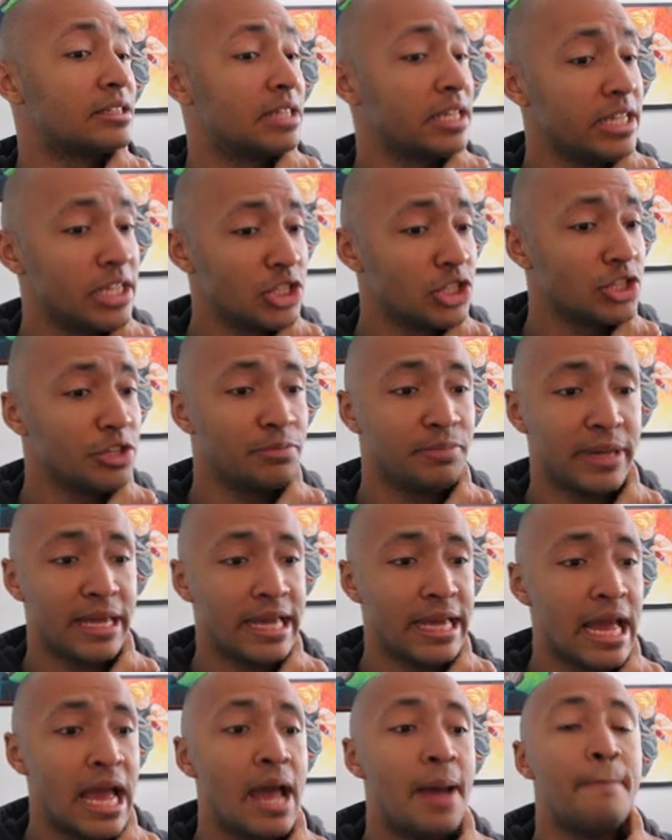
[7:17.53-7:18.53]
These should
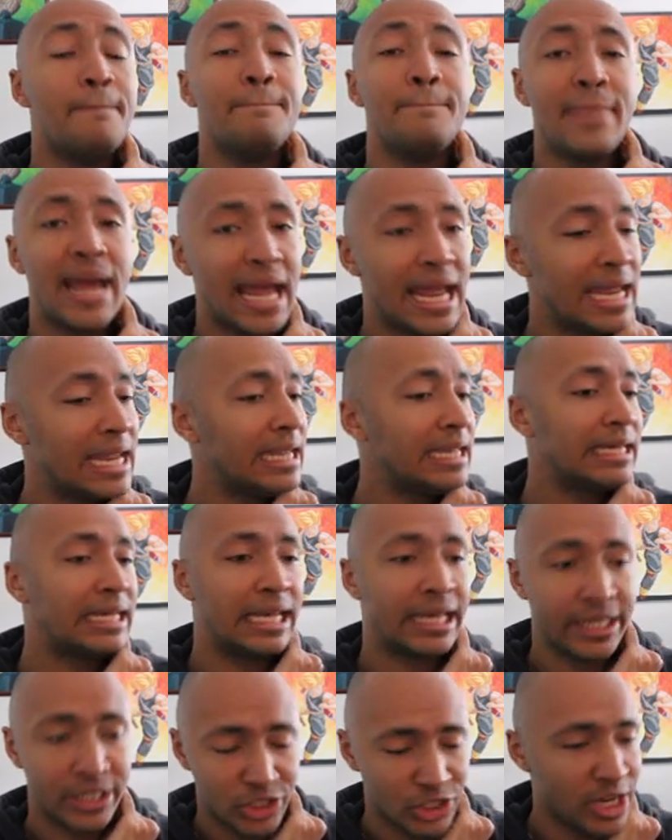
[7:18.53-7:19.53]
be
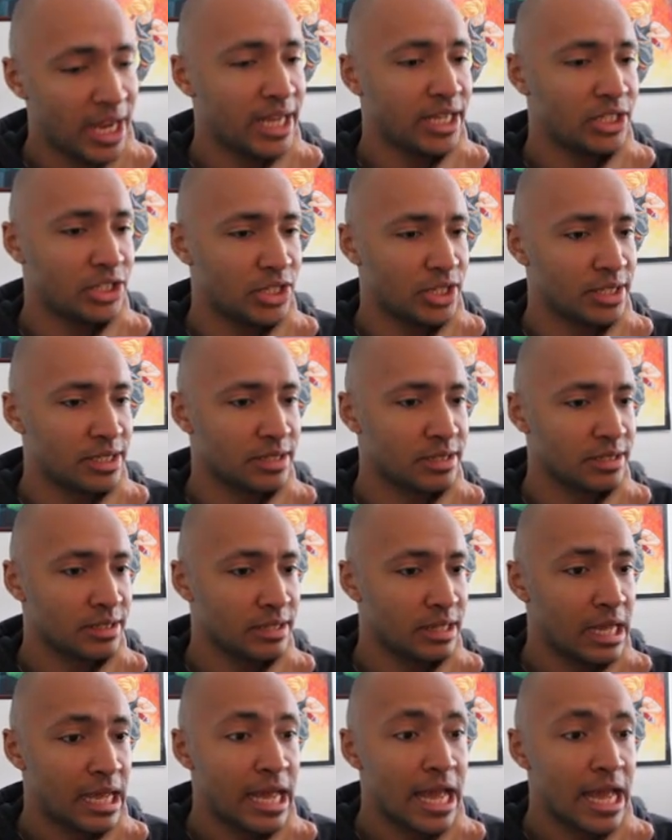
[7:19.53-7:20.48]
main changes.